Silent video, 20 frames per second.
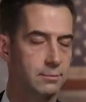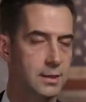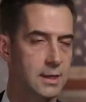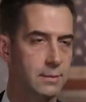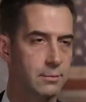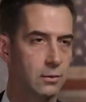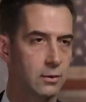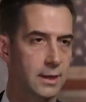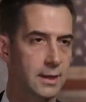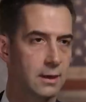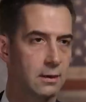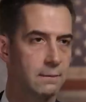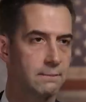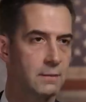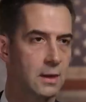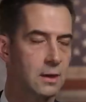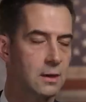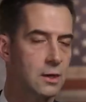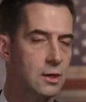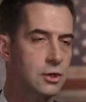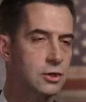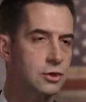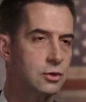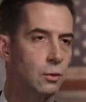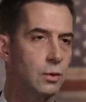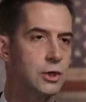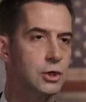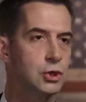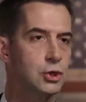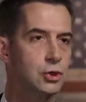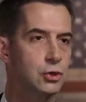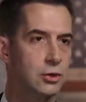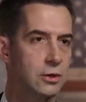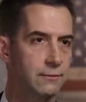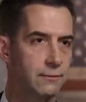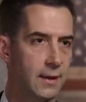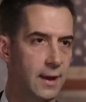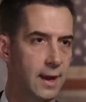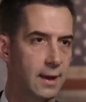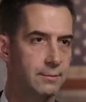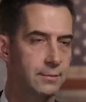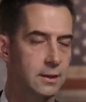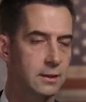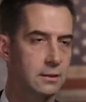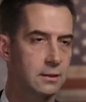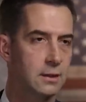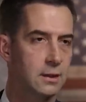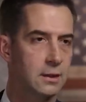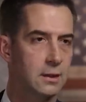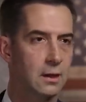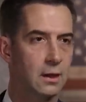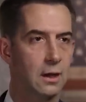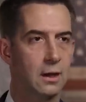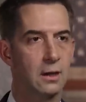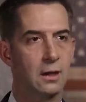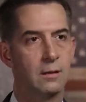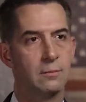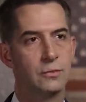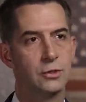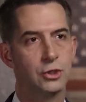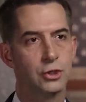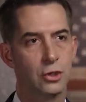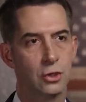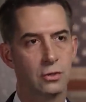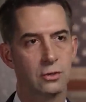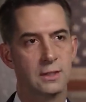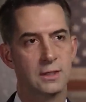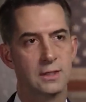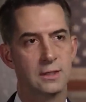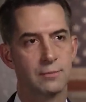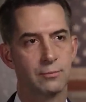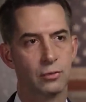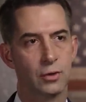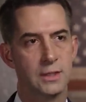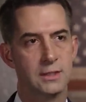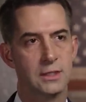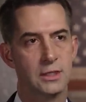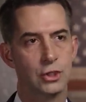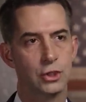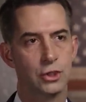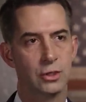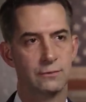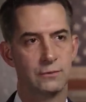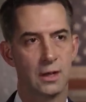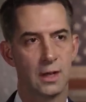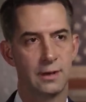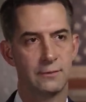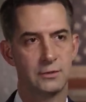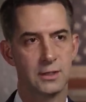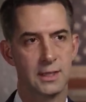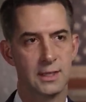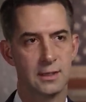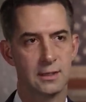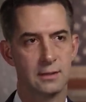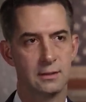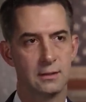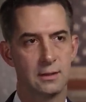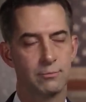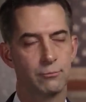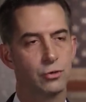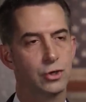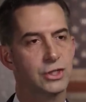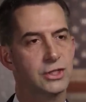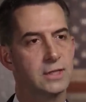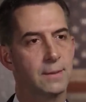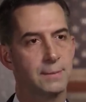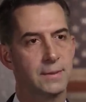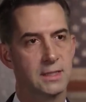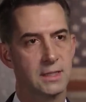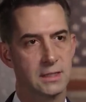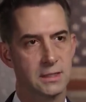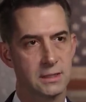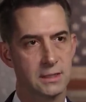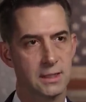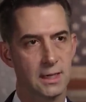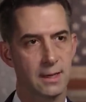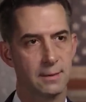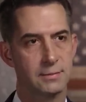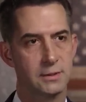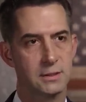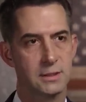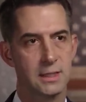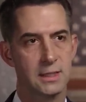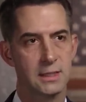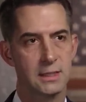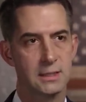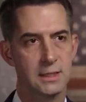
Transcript: people out. So what should have happened? Certainly the president should have not have taken the precipitous steps that he